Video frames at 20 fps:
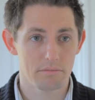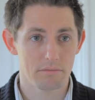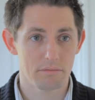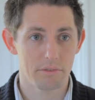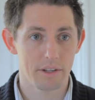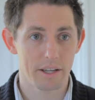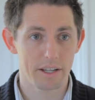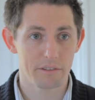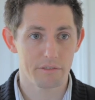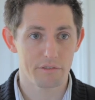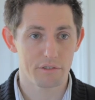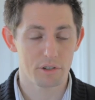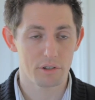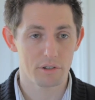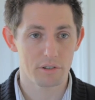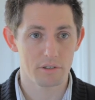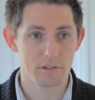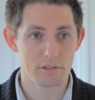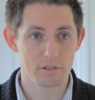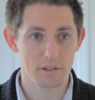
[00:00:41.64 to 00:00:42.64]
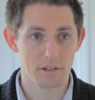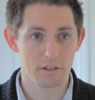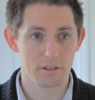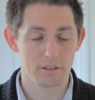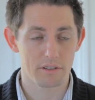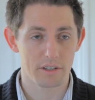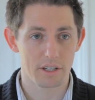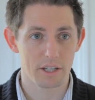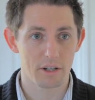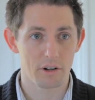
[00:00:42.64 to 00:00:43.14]
nine viewings and
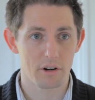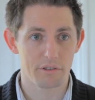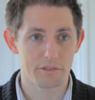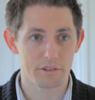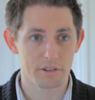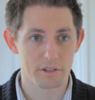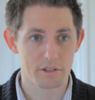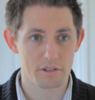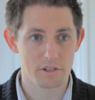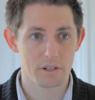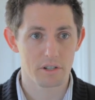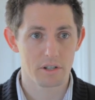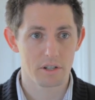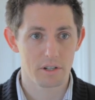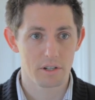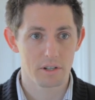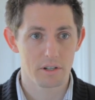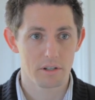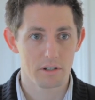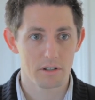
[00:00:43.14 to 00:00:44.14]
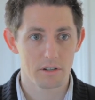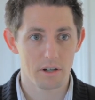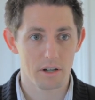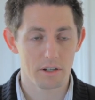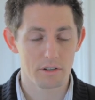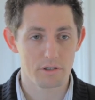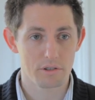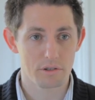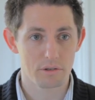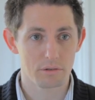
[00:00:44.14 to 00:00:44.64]
three offers
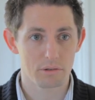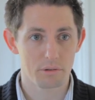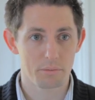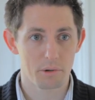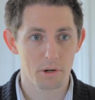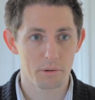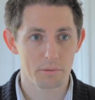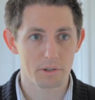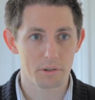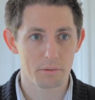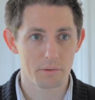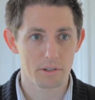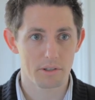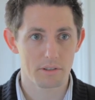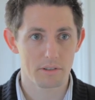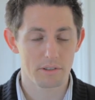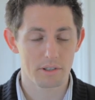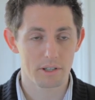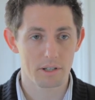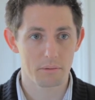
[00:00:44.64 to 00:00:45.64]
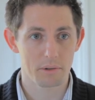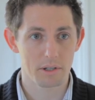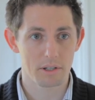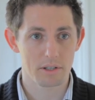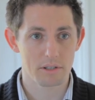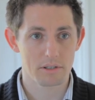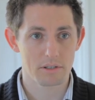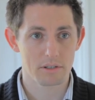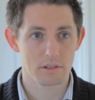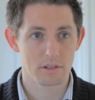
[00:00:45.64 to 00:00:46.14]
and sold the property within three
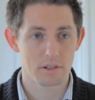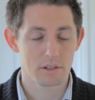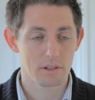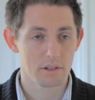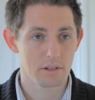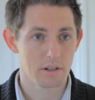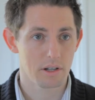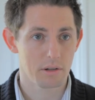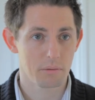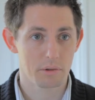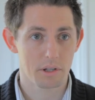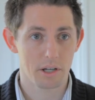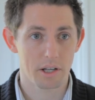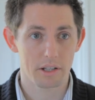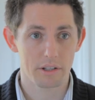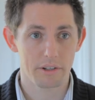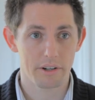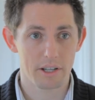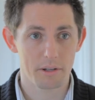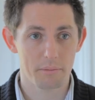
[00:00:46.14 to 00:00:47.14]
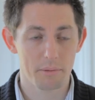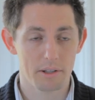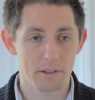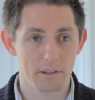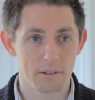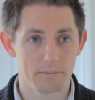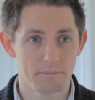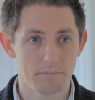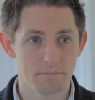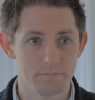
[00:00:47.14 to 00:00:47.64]
weeks. I would highly recommend
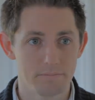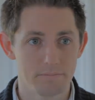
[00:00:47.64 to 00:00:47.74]
them.